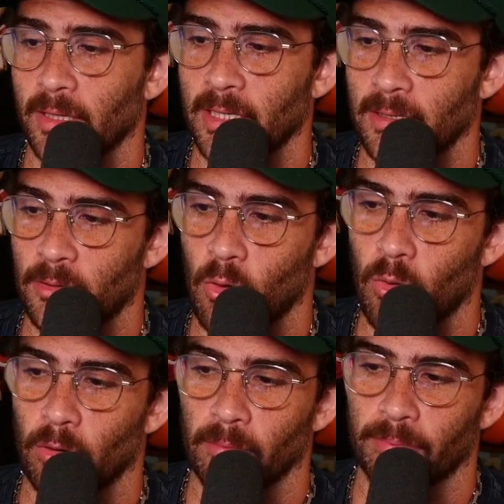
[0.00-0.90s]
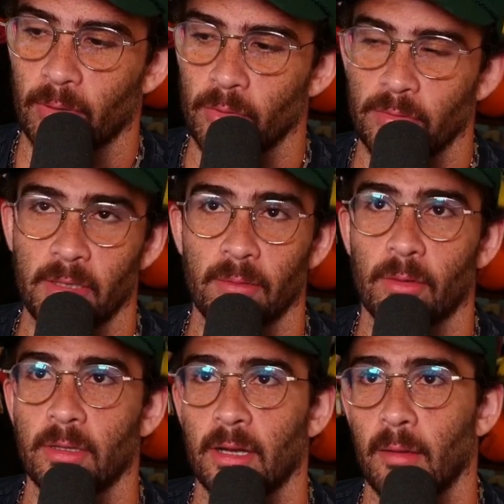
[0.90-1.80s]
Elite Core Protein
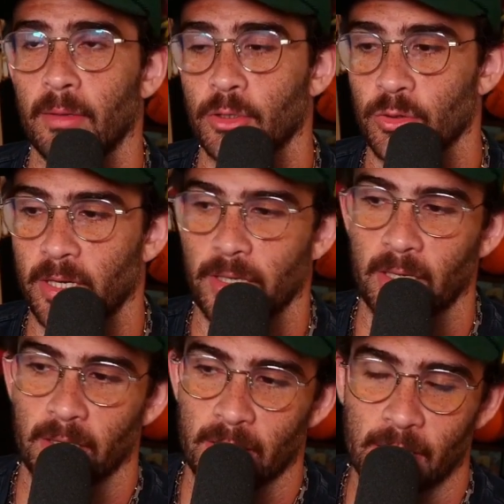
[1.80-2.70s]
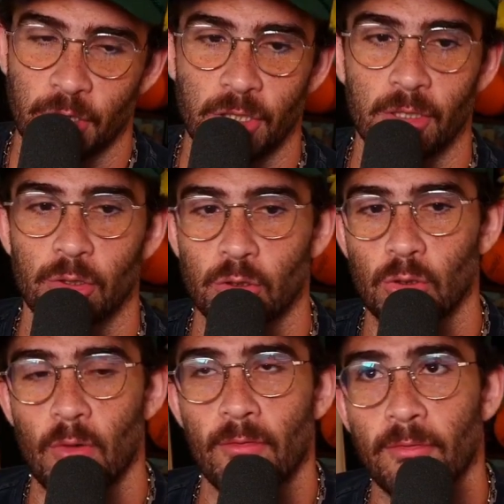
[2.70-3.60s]
one that I've been drinking, that shit is
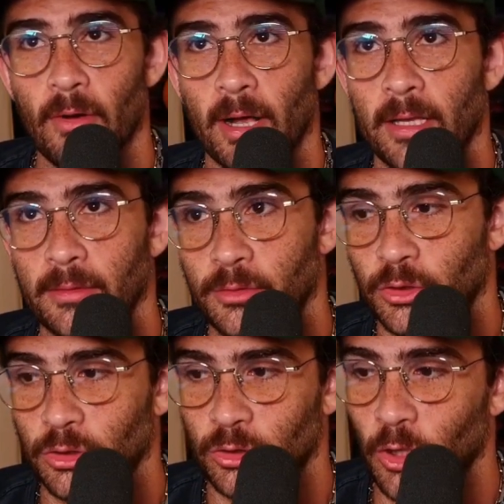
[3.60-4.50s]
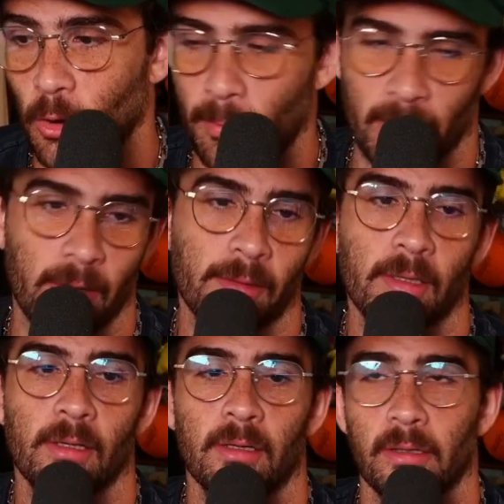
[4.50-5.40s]
so fucking stupid.
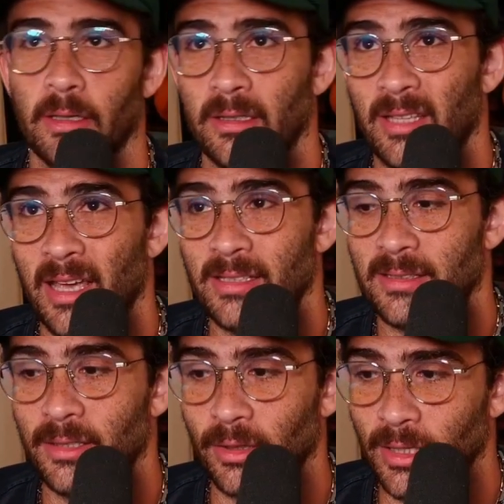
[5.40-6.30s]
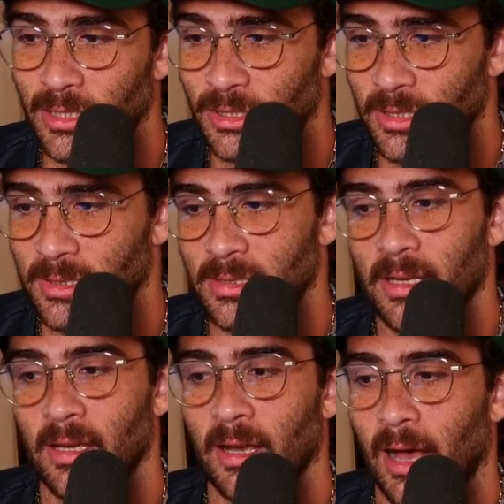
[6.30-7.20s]
It tastes delicious.
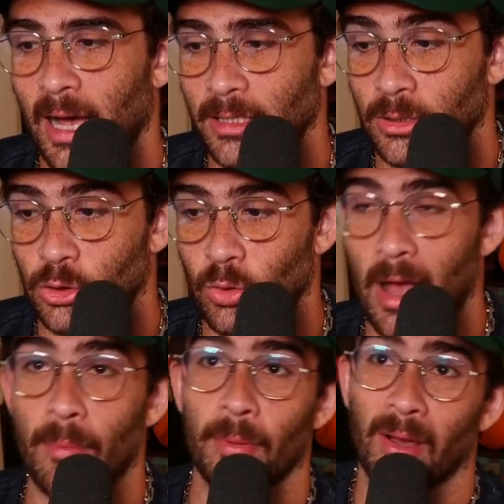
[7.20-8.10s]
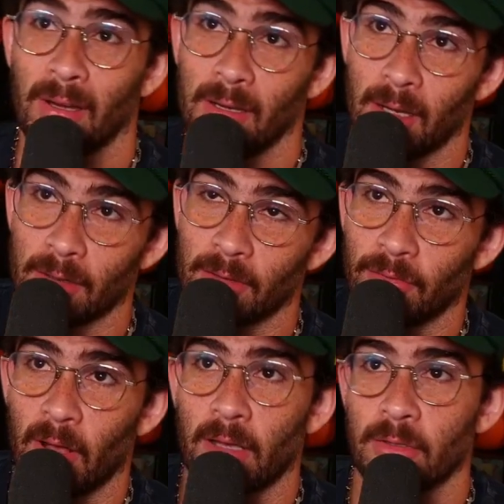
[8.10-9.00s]
I drop another
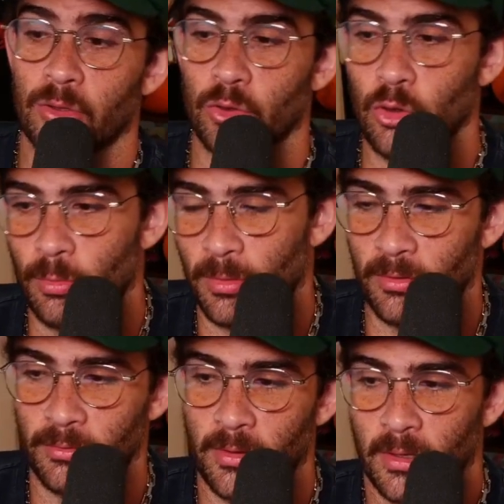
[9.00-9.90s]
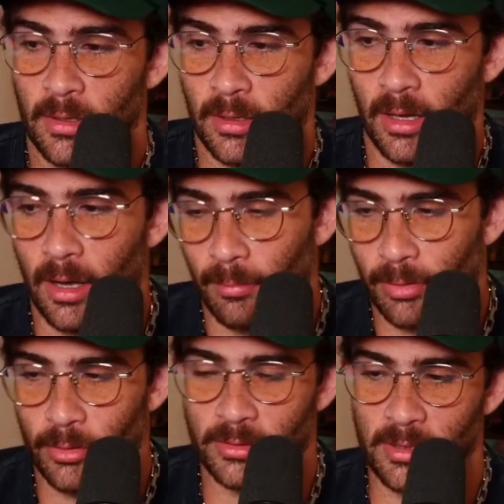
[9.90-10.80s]
fucking scoop of
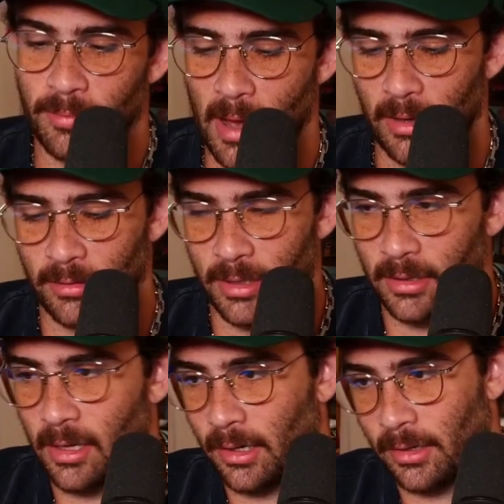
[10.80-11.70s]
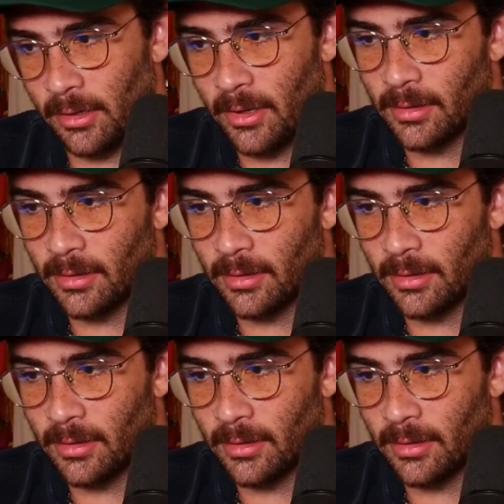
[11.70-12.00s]
protein powder in there.